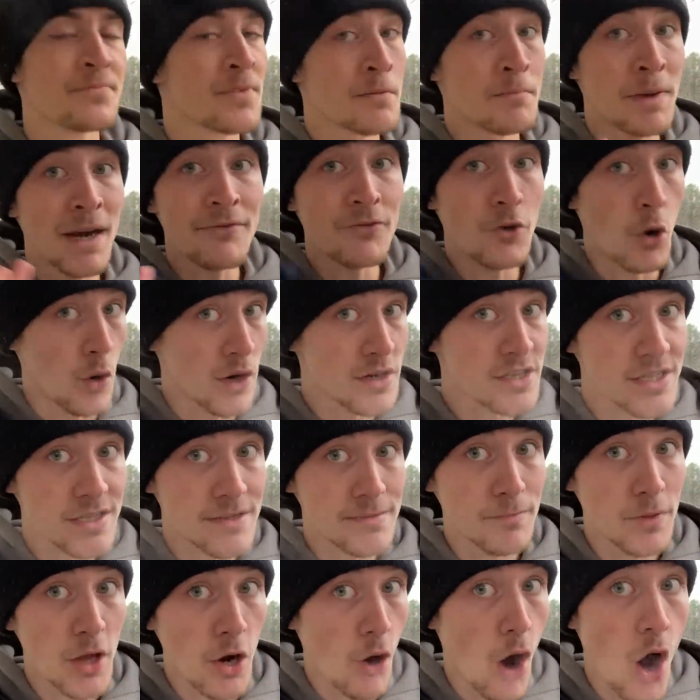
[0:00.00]
But of
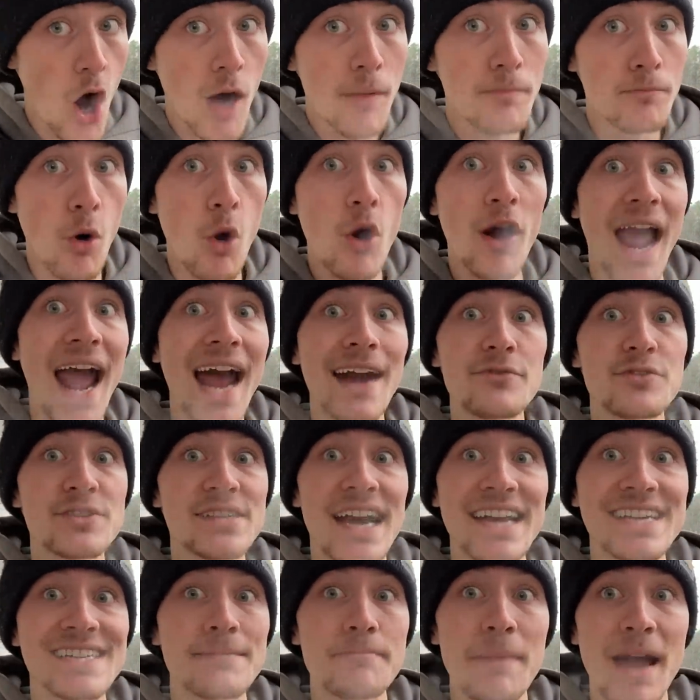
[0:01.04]
course, there are more
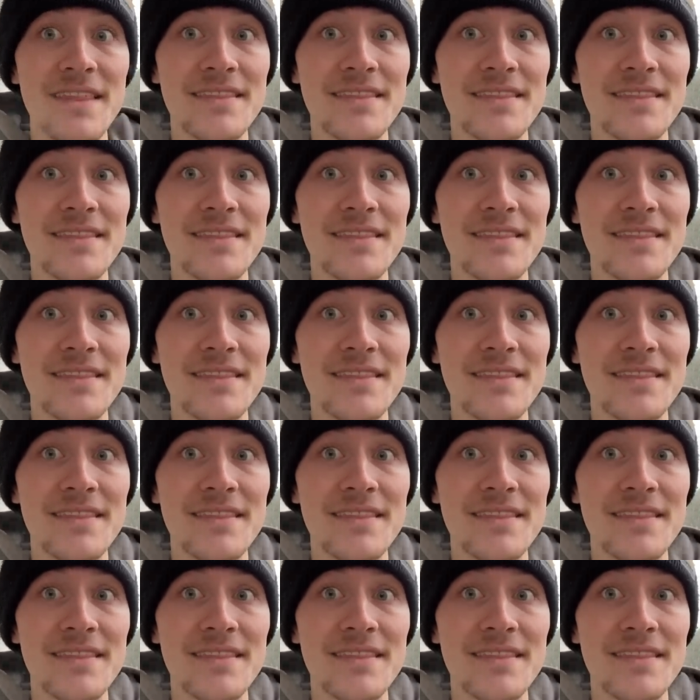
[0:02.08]
advertising